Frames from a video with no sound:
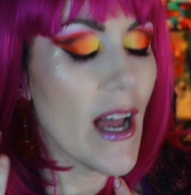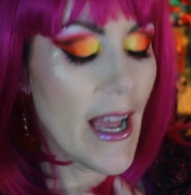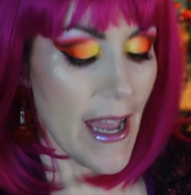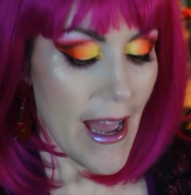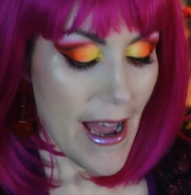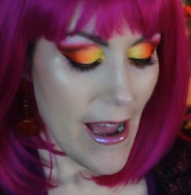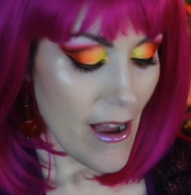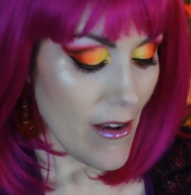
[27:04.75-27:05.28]
I
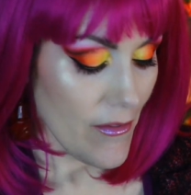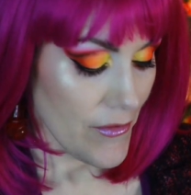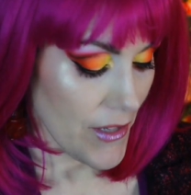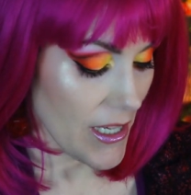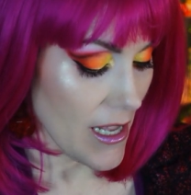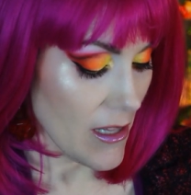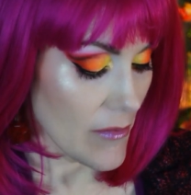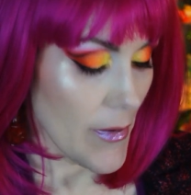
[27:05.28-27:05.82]
have the
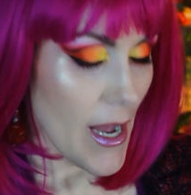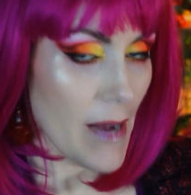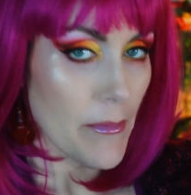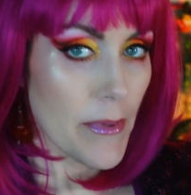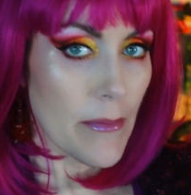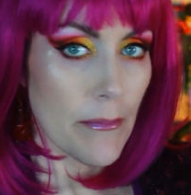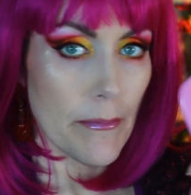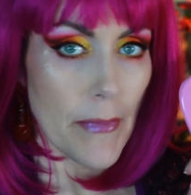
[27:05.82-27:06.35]
ColourPop
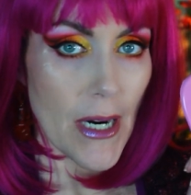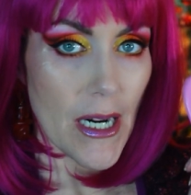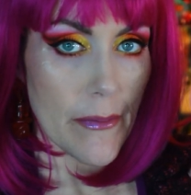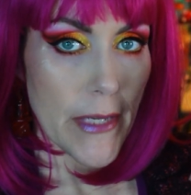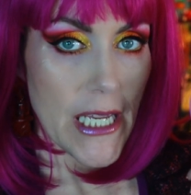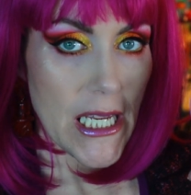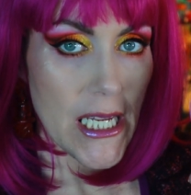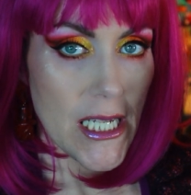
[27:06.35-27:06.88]

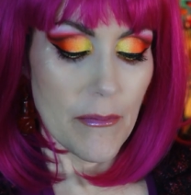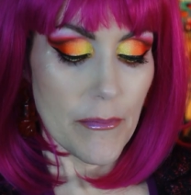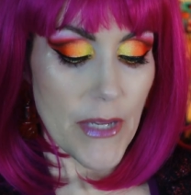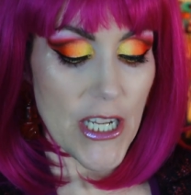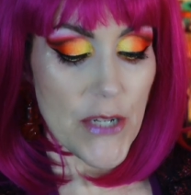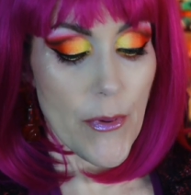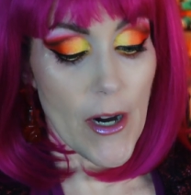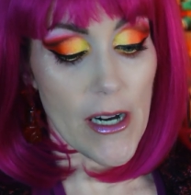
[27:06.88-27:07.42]
Barbie
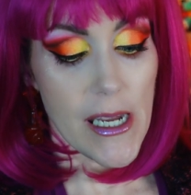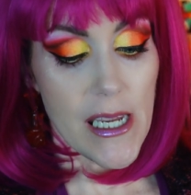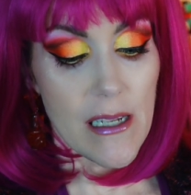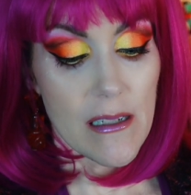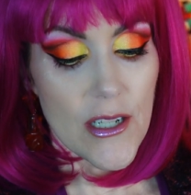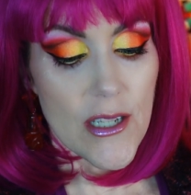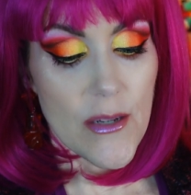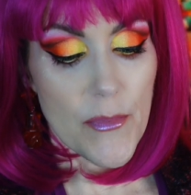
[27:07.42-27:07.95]
Beach Party
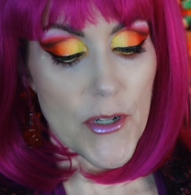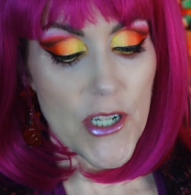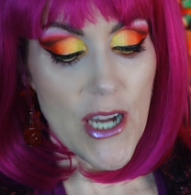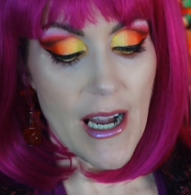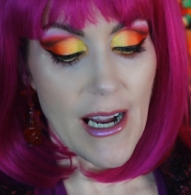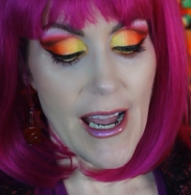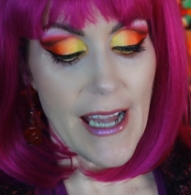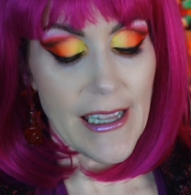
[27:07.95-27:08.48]
Super
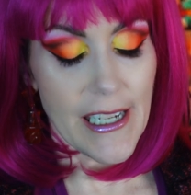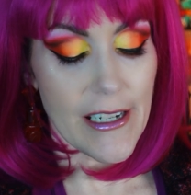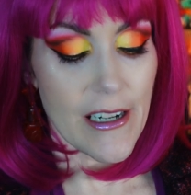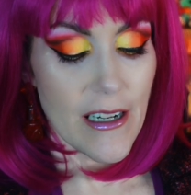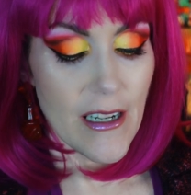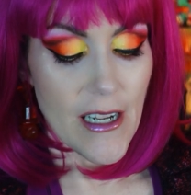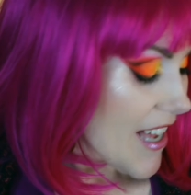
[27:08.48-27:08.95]
Shock Highlighter.